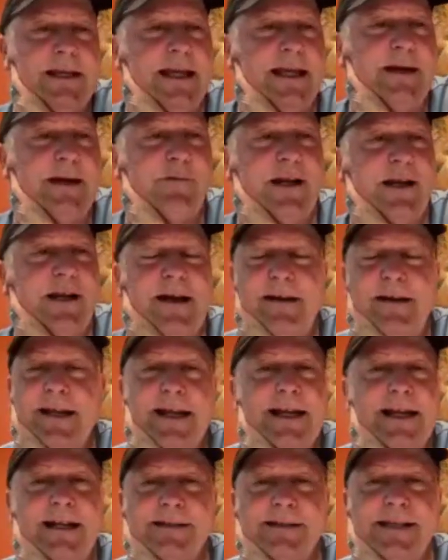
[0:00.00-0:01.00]
And every now and
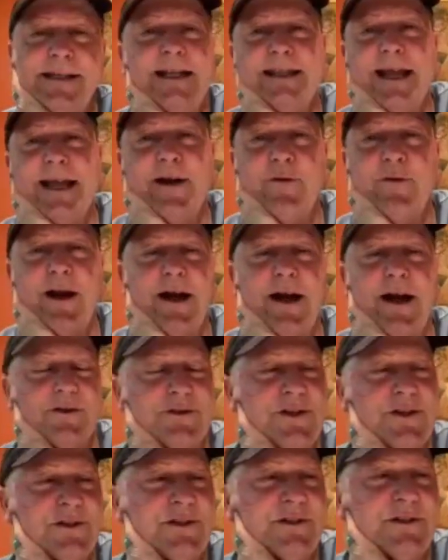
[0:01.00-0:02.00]
again, I'll take that route
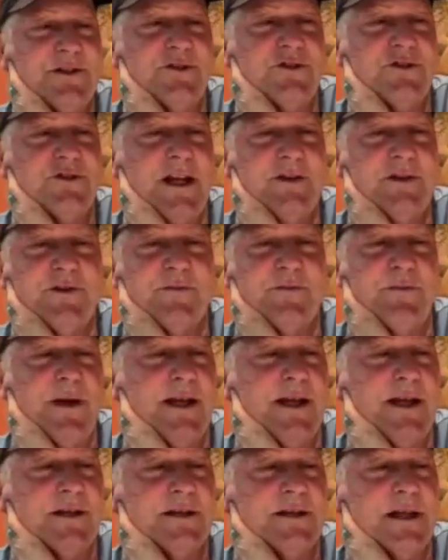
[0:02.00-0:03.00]
just as a change of
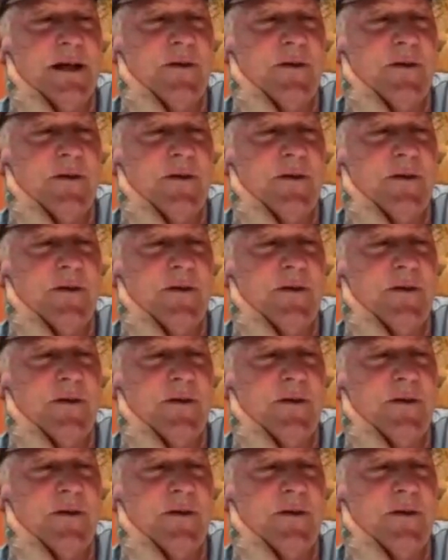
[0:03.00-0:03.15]
pace.